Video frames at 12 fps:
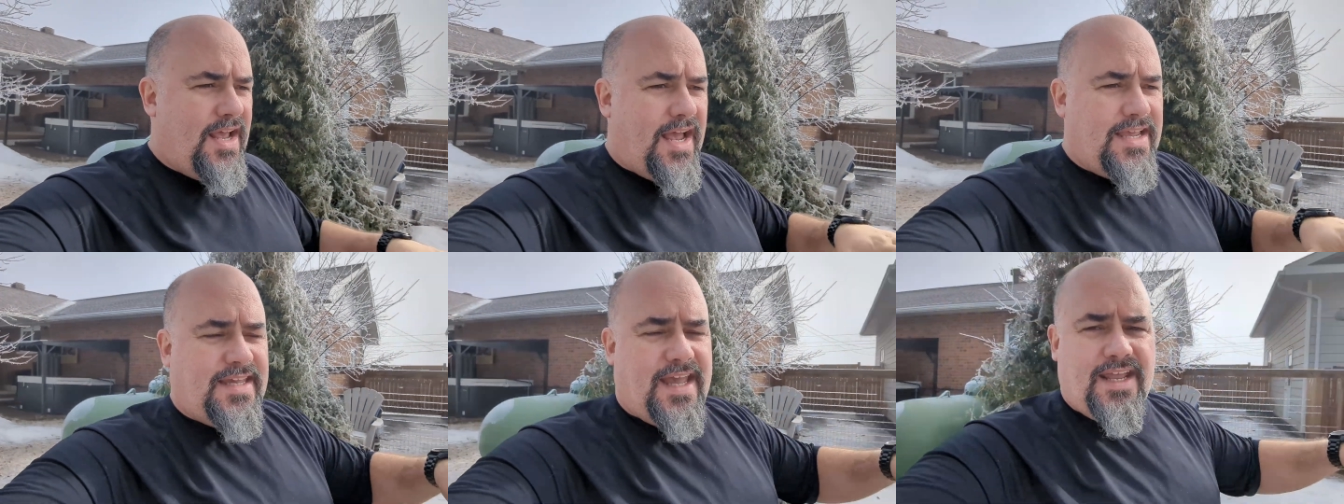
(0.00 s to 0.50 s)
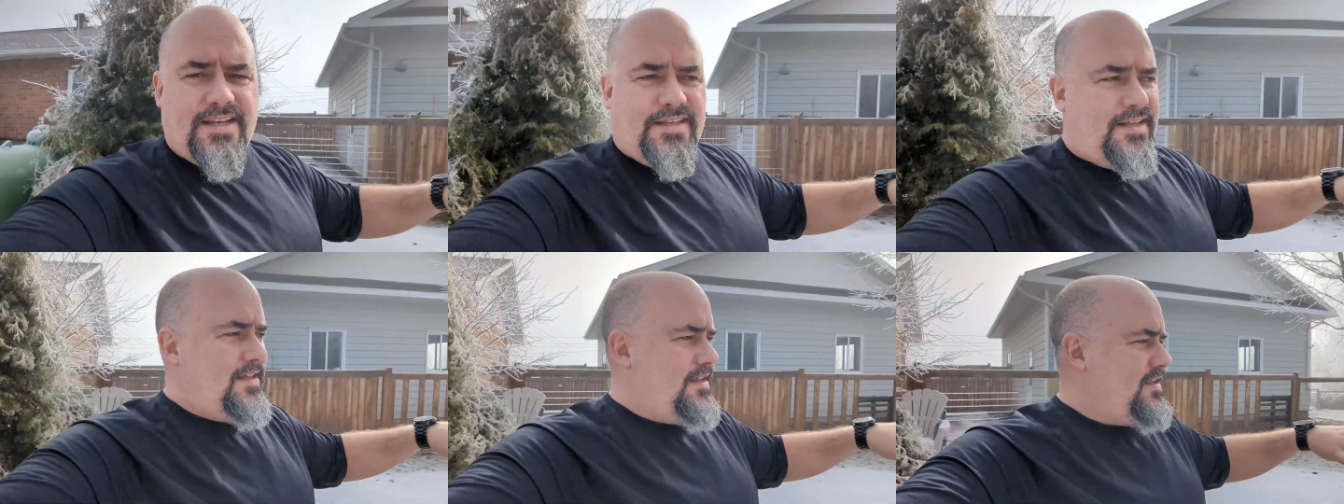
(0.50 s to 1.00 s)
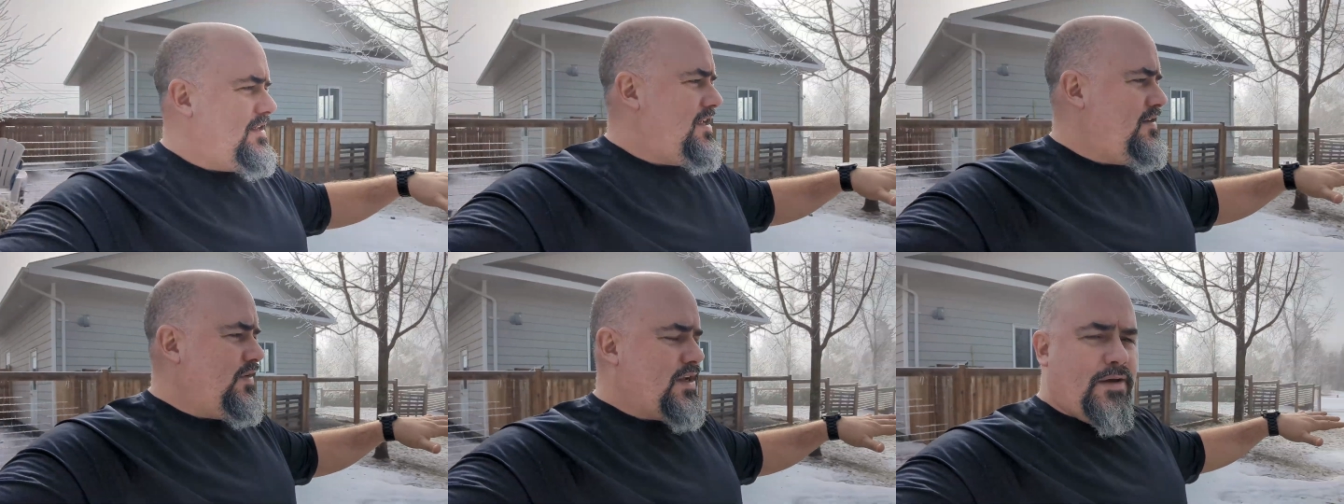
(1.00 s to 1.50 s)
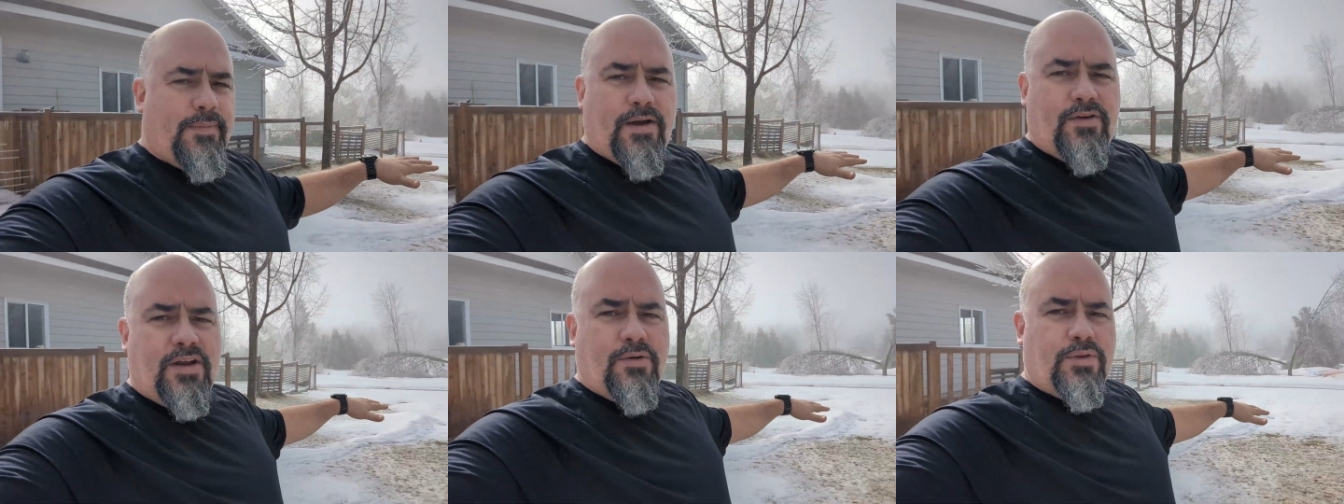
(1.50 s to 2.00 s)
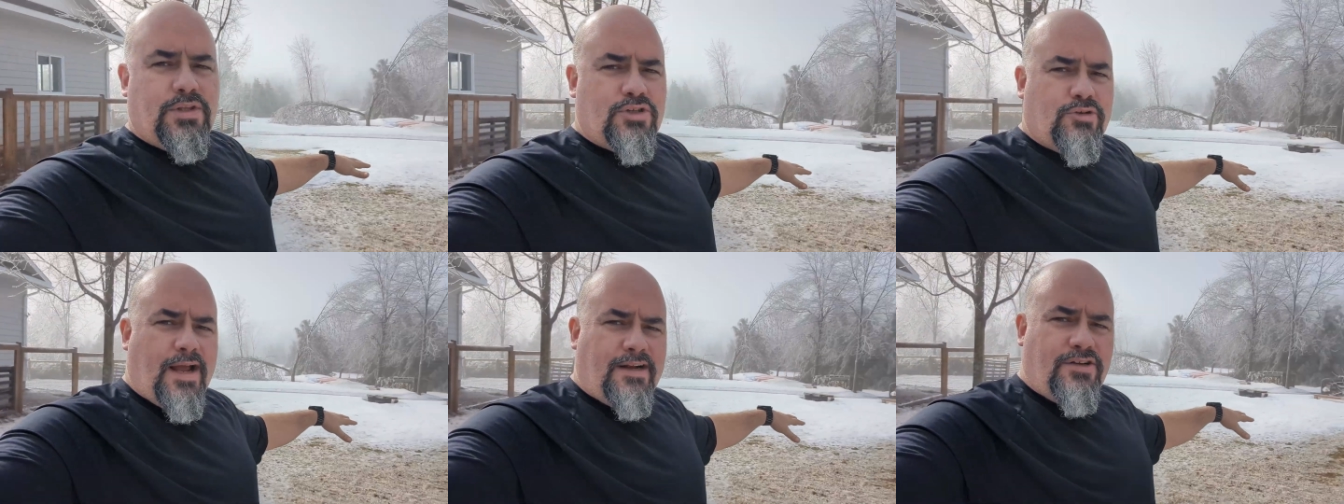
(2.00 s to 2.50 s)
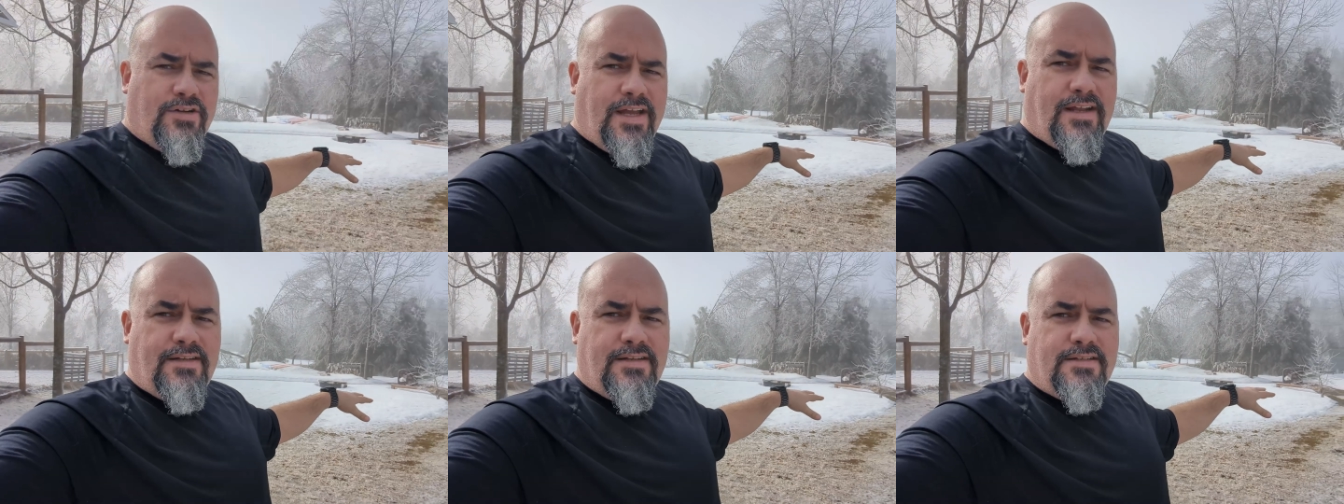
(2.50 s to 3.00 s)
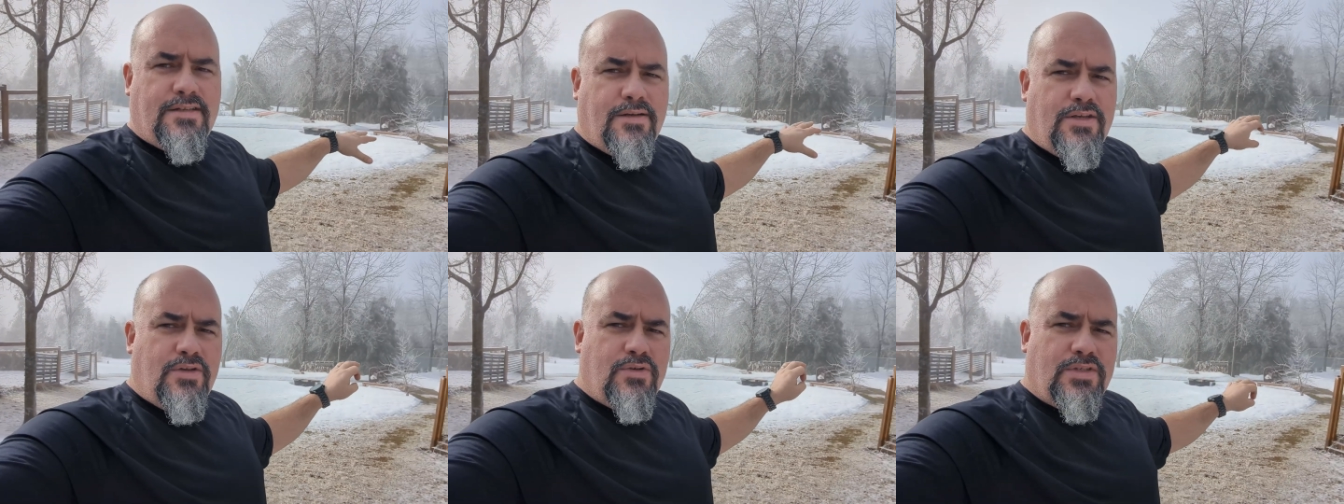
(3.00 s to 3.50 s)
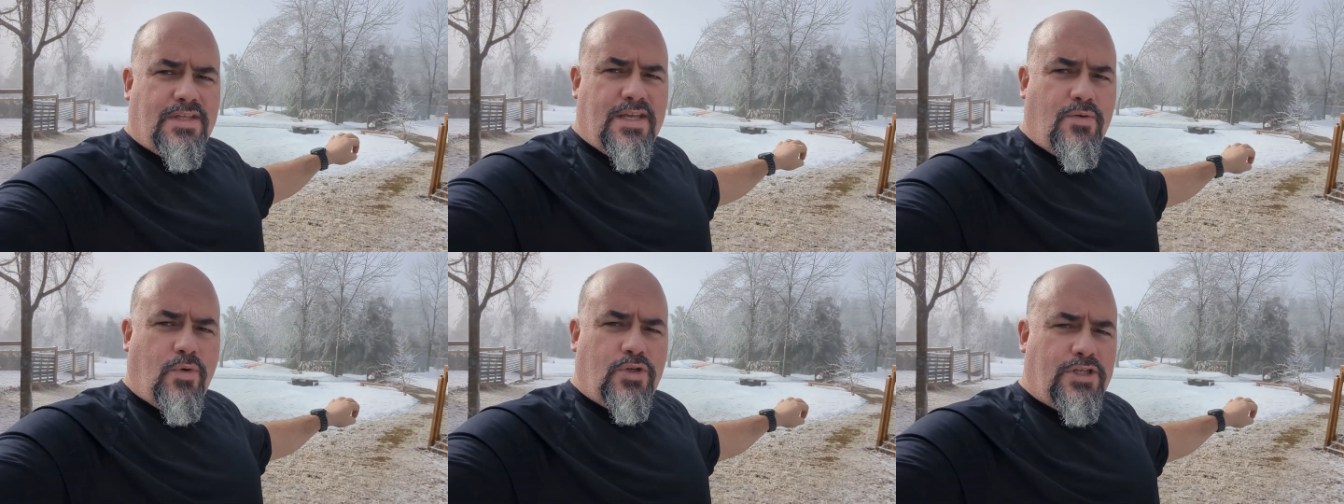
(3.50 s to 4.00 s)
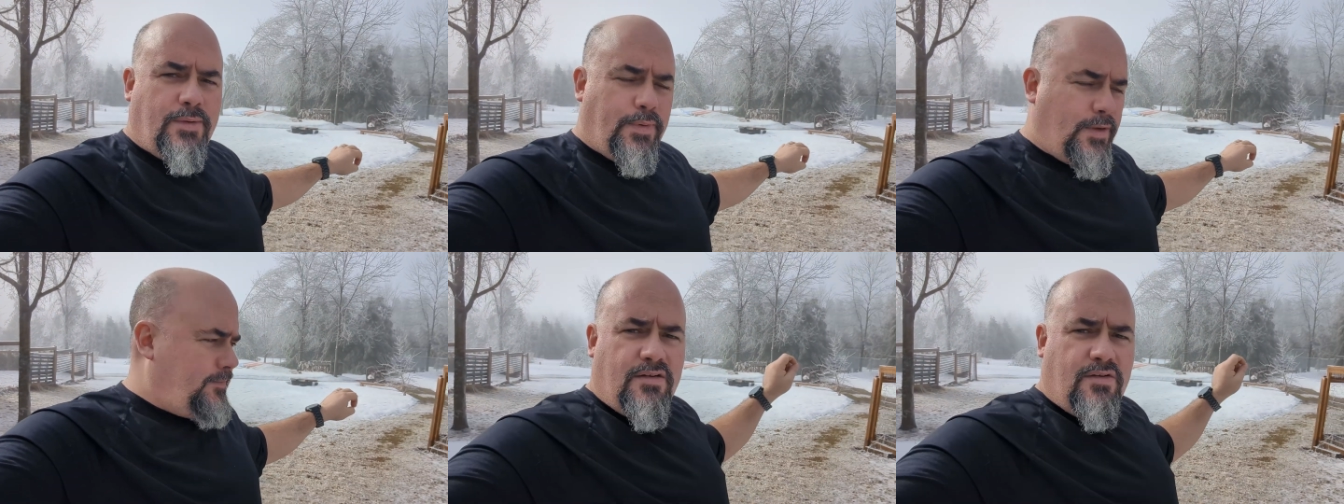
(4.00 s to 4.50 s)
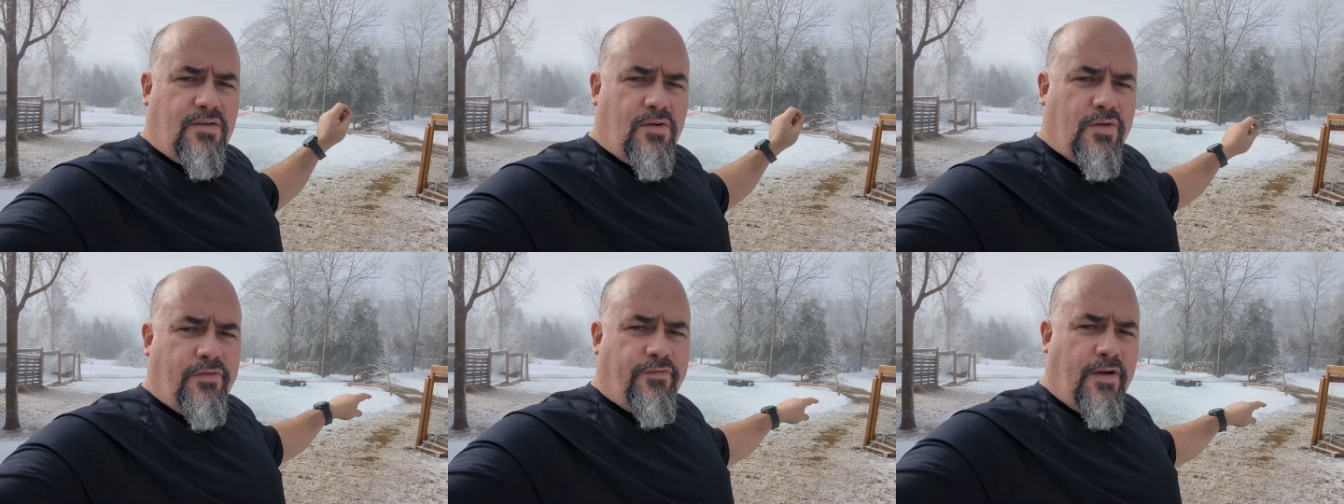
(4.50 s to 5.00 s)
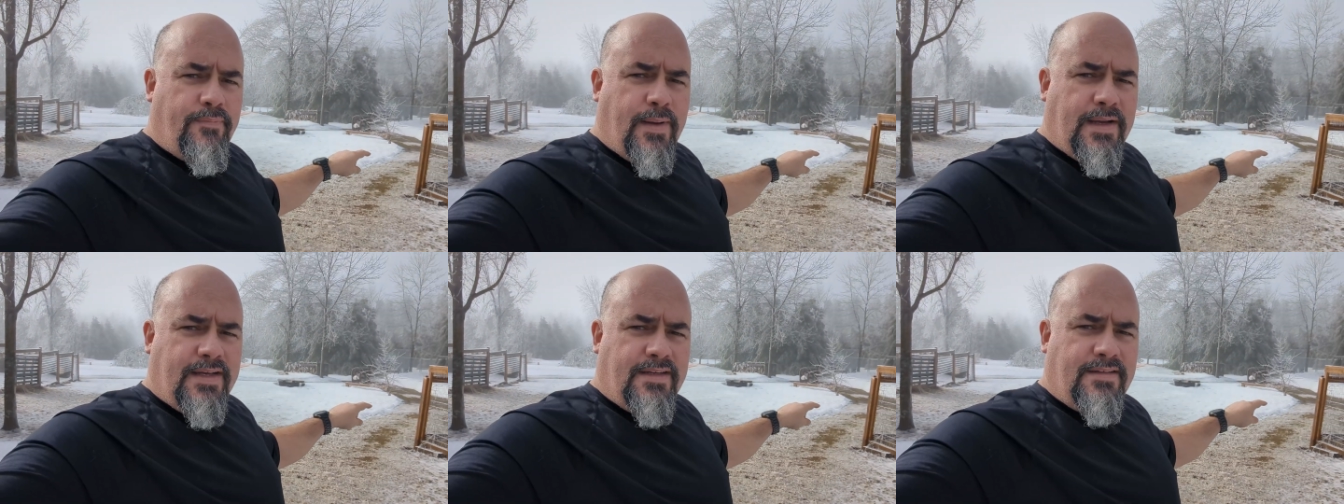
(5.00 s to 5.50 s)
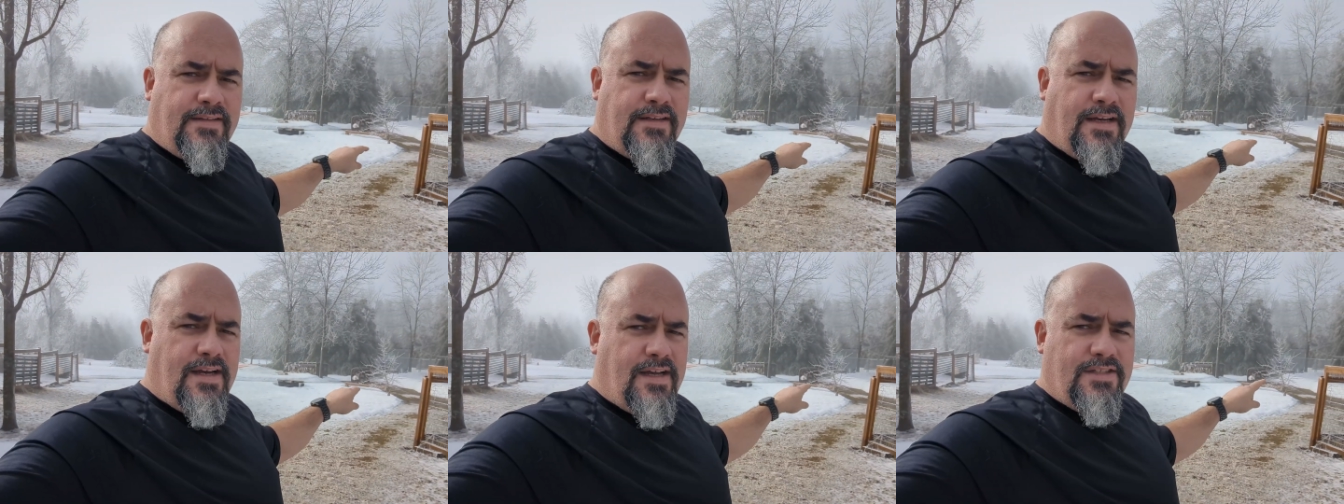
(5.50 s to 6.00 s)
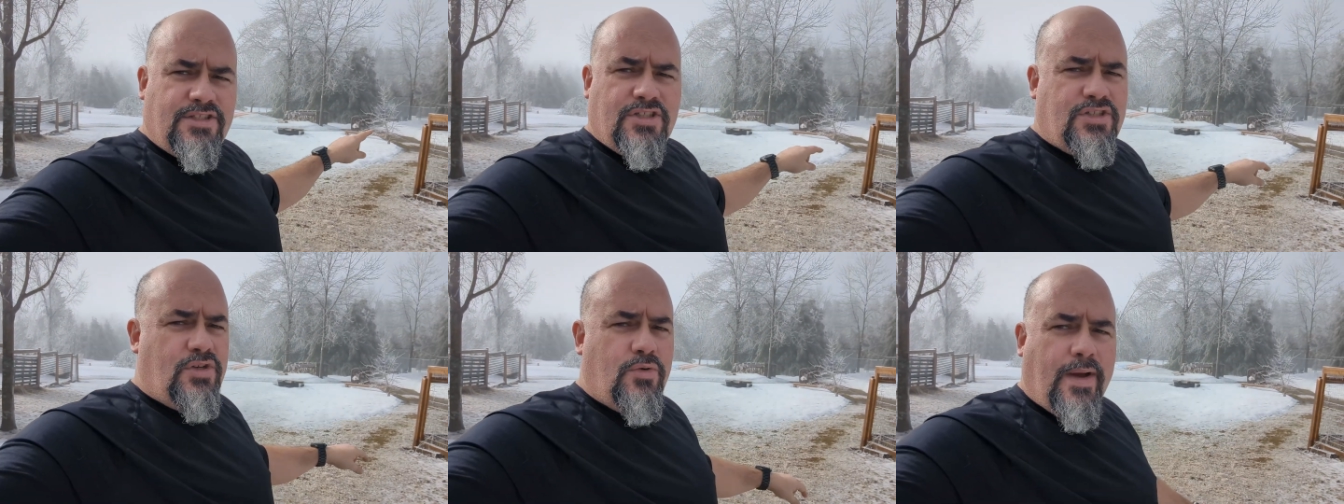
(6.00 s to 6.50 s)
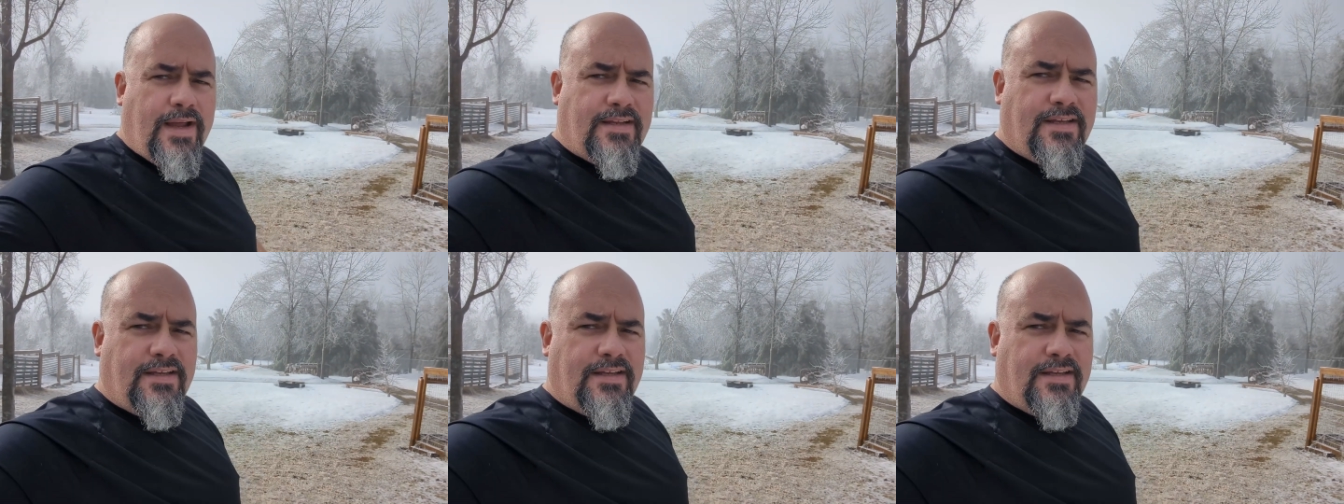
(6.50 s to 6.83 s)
I can't even come out here with the tractor yet to use the wood chipper or the front bucket. It's just too wet.